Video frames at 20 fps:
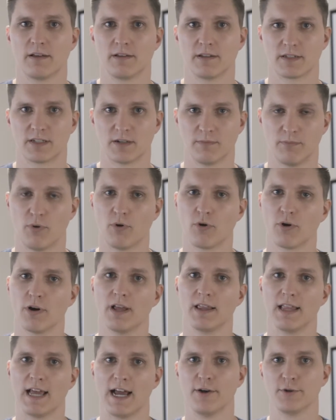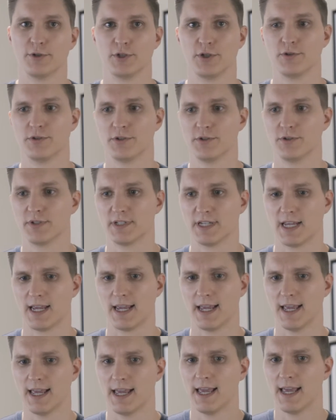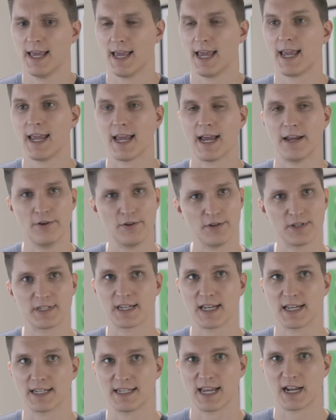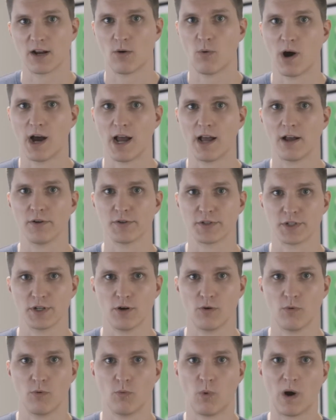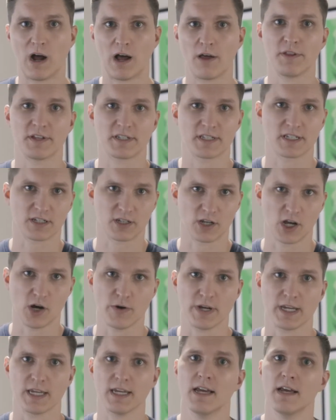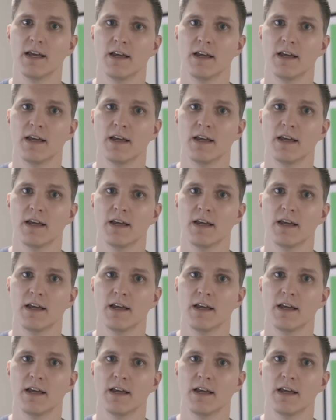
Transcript: support allows you to say, hey, I know this is going to take a while, so while this is going,